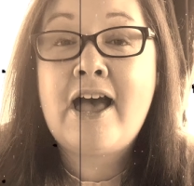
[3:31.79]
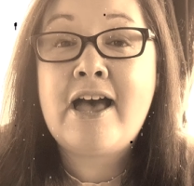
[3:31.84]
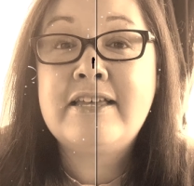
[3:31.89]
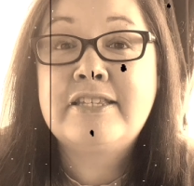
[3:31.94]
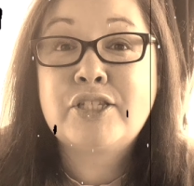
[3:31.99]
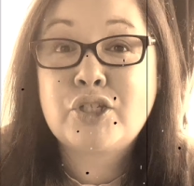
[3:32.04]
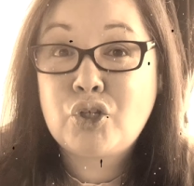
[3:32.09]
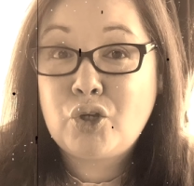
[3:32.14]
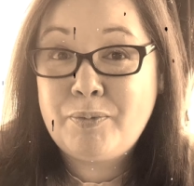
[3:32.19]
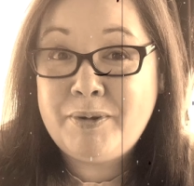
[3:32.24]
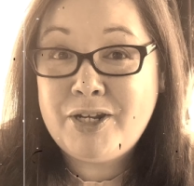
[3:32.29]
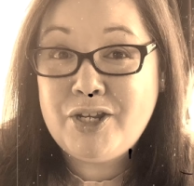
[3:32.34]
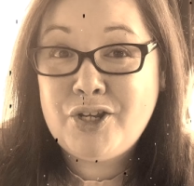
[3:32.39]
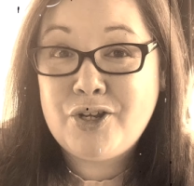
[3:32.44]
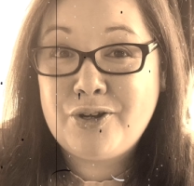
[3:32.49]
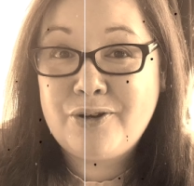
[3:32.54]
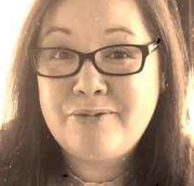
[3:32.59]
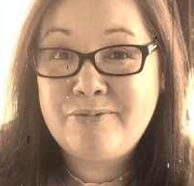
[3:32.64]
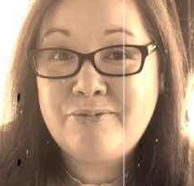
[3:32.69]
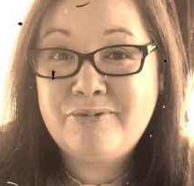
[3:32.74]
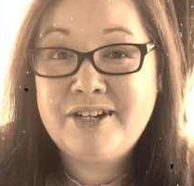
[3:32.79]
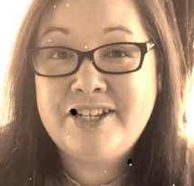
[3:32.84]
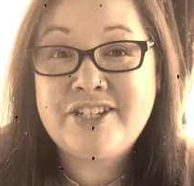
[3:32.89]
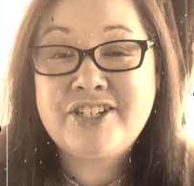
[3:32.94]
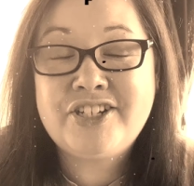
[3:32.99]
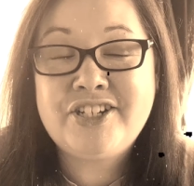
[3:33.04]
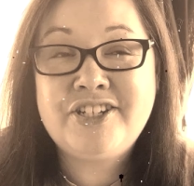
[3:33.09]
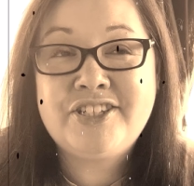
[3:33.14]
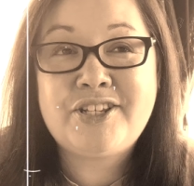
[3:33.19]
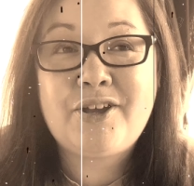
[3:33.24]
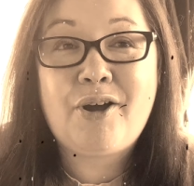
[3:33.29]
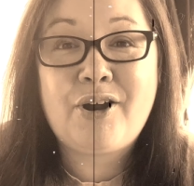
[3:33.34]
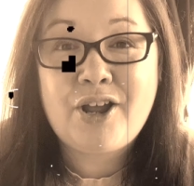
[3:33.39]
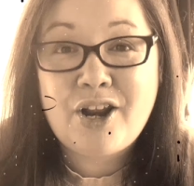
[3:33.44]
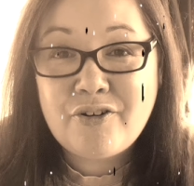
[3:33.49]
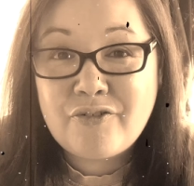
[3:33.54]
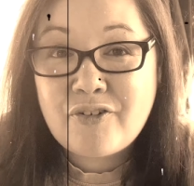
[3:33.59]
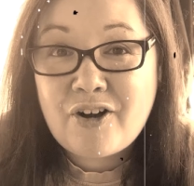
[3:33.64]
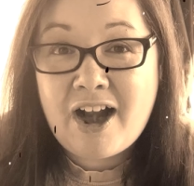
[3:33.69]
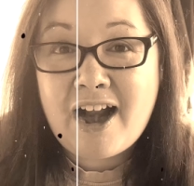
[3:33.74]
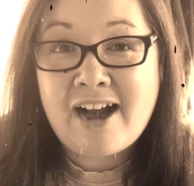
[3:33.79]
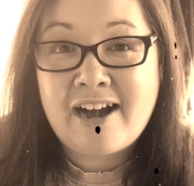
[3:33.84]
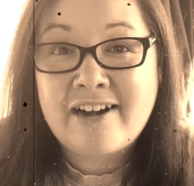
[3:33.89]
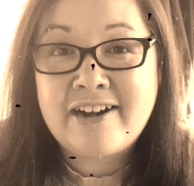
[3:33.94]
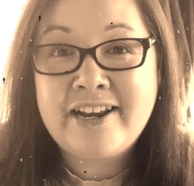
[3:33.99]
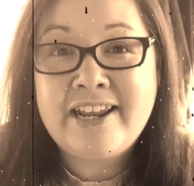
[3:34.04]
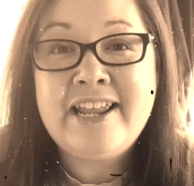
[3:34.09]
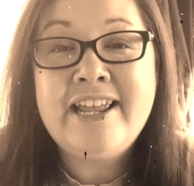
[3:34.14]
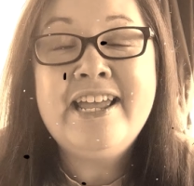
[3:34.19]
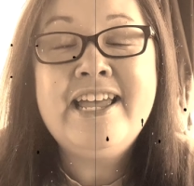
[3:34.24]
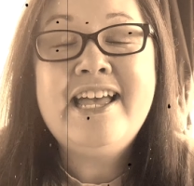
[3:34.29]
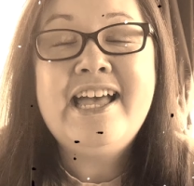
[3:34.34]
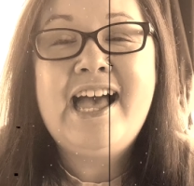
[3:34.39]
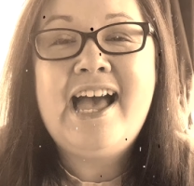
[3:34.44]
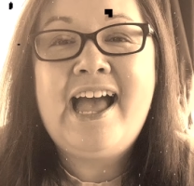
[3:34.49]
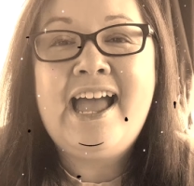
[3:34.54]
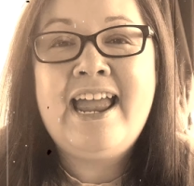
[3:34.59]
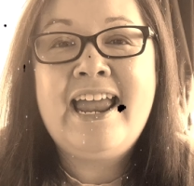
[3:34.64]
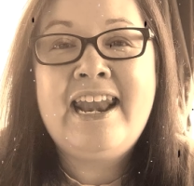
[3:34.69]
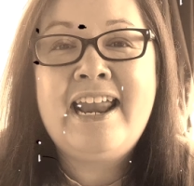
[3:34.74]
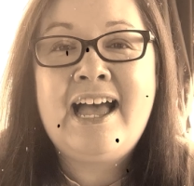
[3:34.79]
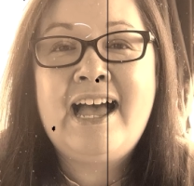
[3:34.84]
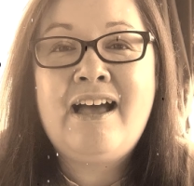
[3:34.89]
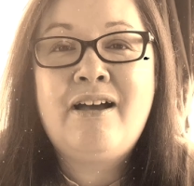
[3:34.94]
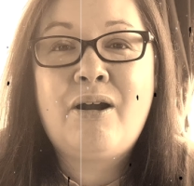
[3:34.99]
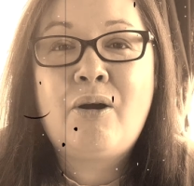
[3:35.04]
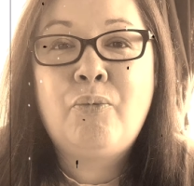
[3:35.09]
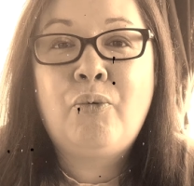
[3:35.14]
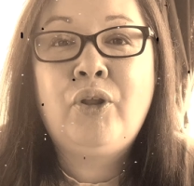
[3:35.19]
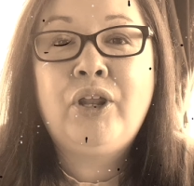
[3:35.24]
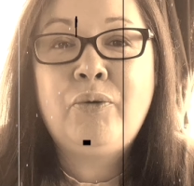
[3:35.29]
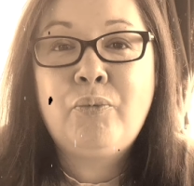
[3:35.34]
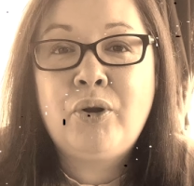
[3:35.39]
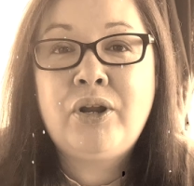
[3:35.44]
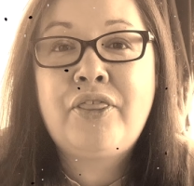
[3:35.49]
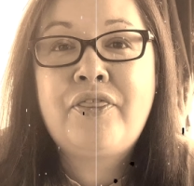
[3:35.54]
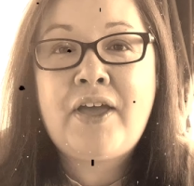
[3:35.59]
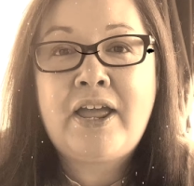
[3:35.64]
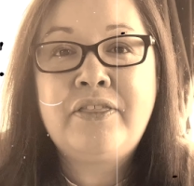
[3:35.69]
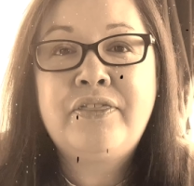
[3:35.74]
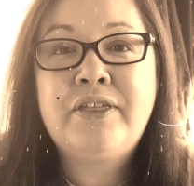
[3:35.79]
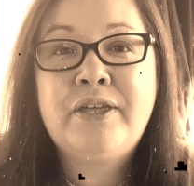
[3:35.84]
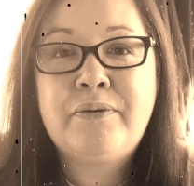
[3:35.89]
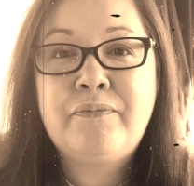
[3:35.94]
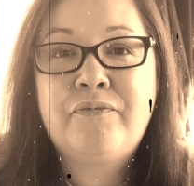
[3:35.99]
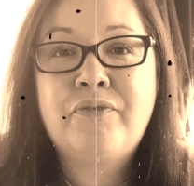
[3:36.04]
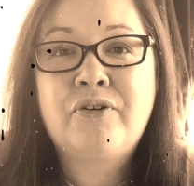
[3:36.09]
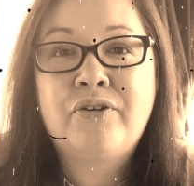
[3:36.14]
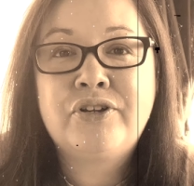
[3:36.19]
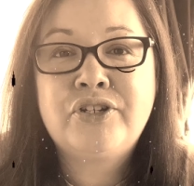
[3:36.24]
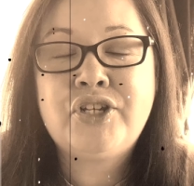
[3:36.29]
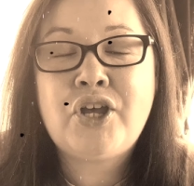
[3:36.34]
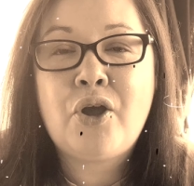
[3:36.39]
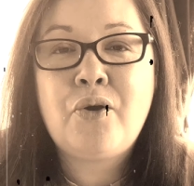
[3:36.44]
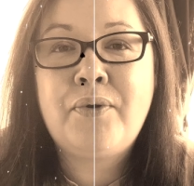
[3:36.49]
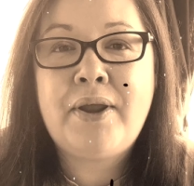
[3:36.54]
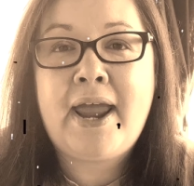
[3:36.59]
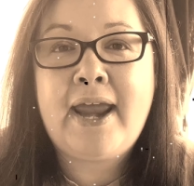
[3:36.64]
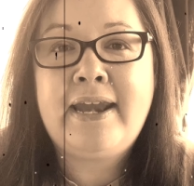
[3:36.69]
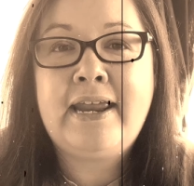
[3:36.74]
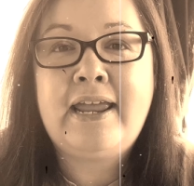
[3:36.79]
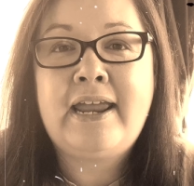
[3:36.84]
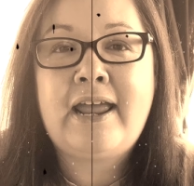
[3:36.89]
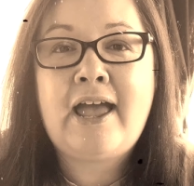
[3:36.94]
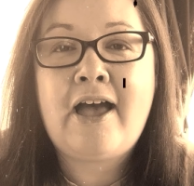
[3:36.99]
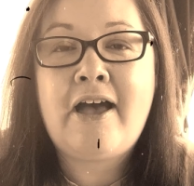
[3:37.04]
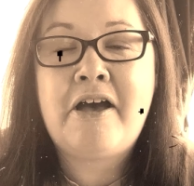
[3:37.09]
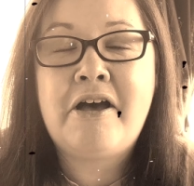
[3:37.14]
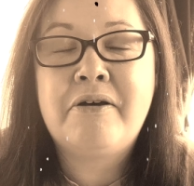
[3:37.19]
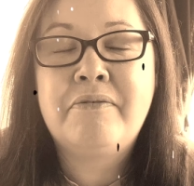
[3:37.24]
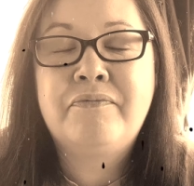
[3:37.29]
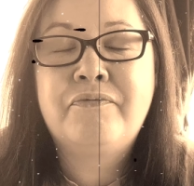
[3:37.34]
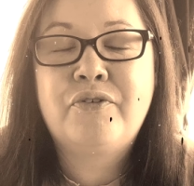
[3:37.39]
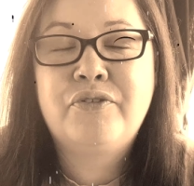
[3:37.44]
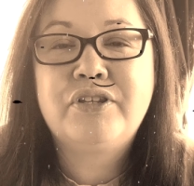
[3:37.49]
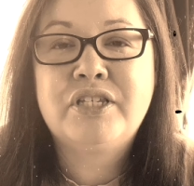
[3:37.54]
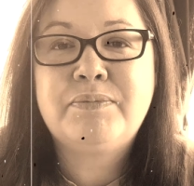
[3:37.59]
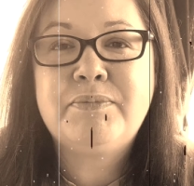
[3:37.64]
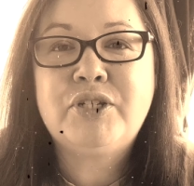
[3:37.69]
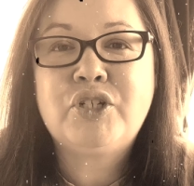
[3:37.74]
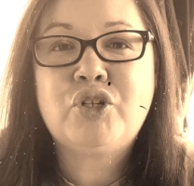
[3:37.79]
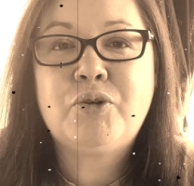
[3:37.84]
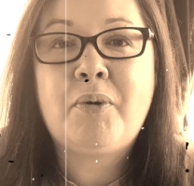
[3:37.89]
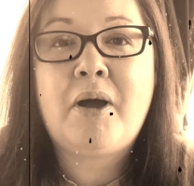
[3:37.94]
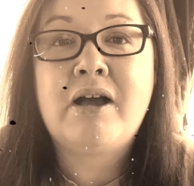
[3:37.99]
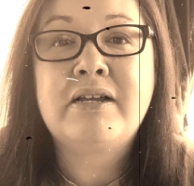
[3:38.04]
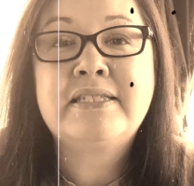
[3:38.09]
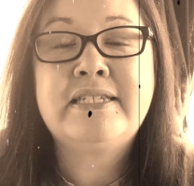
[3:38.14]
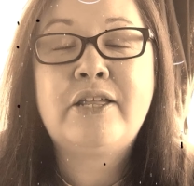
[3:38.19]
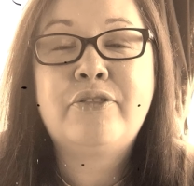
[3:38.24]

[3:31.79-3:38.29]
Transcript: Scooby-Doo which So I got a variety and uh, I really want to thank them for donating um, for this mystery box.